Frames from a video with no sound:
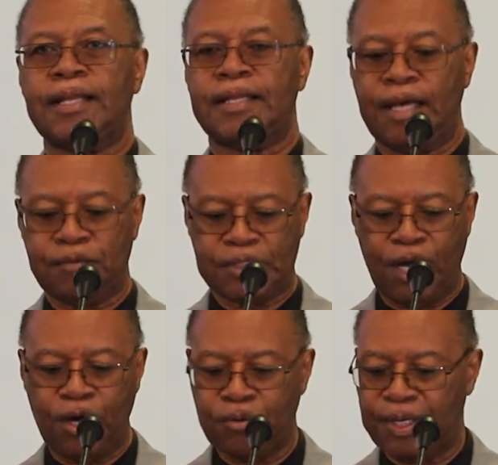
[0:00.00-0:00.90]
there was
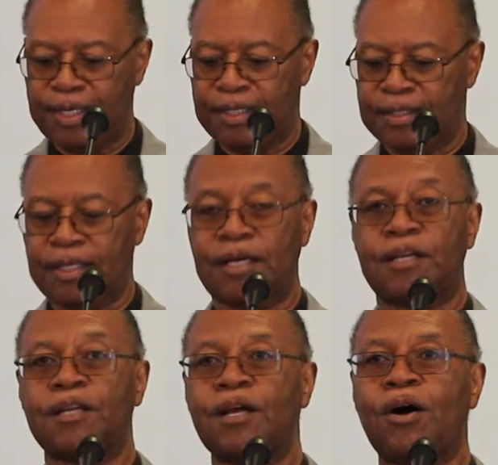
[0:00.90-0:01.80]
always a
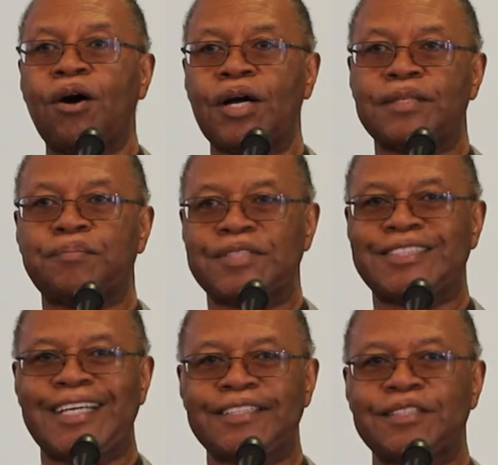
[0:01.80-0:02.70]
large
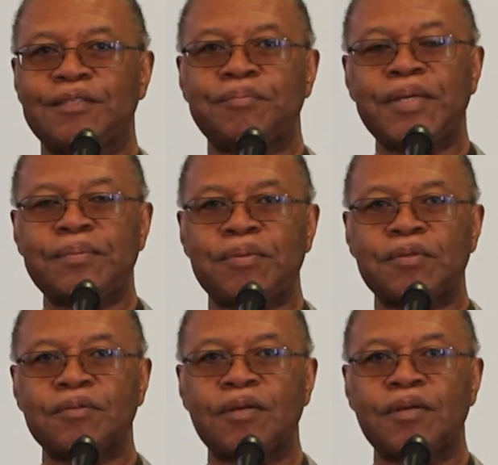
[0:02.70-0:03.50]
procession of people